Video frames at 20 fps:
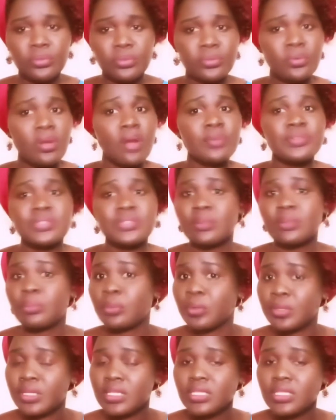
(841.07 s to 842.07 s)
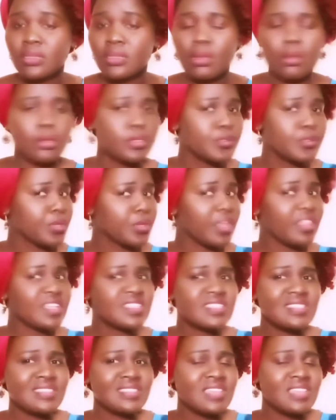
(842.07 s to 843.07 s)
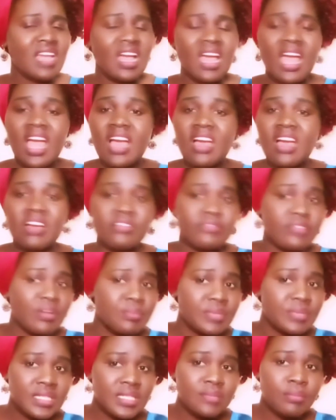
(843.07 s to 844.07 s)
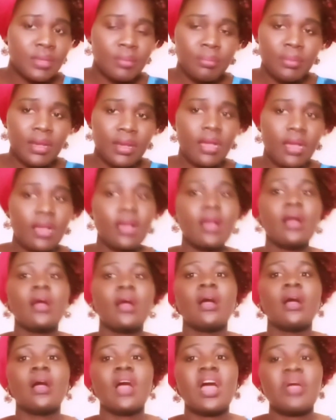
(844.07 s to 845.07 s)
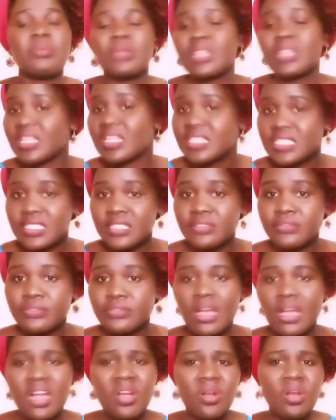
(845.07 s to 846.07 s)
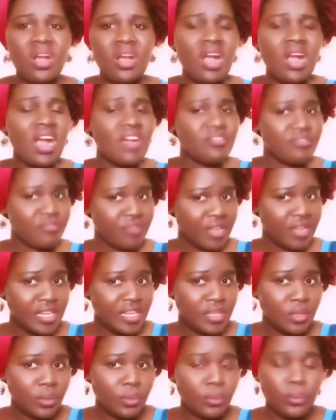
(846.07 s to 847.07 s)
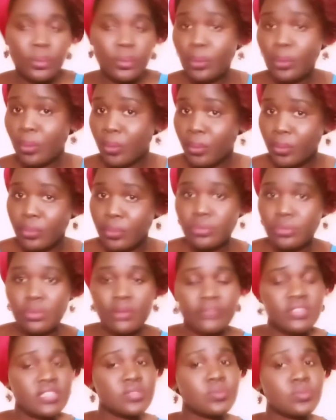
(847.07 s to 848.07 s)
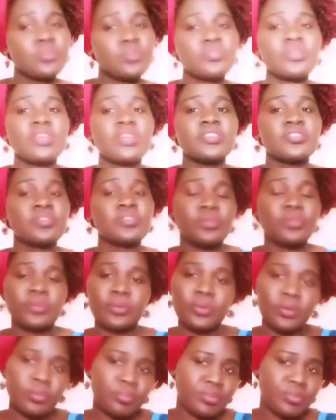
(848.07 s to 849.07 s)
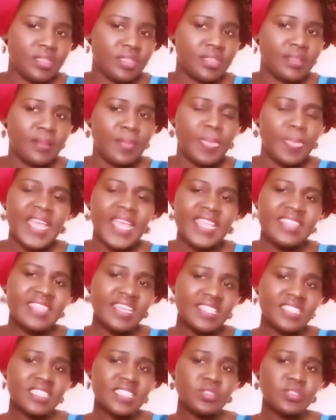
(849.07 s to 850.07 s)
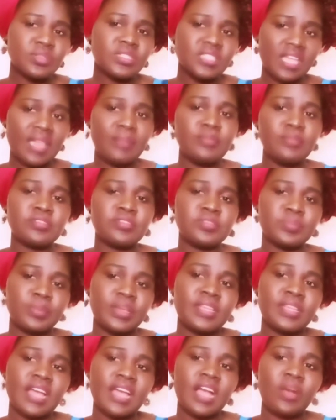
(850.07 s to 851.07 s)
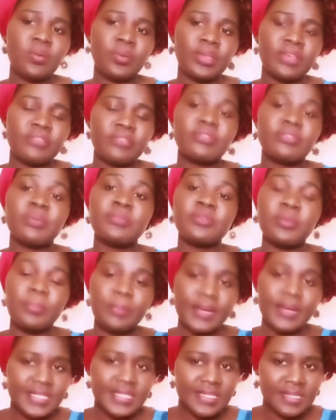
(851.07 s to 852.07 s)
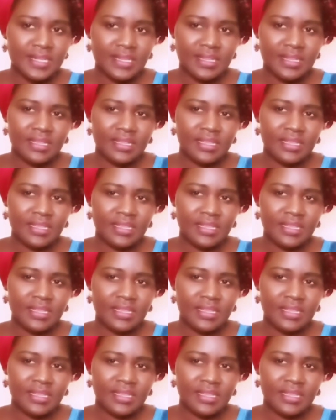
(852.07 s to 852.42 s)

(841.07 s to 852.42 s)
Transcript: you go out in the morning to either see a family member, a relative, a friend, or you are just going to enjoy your hobby. That little time you spend away from your partner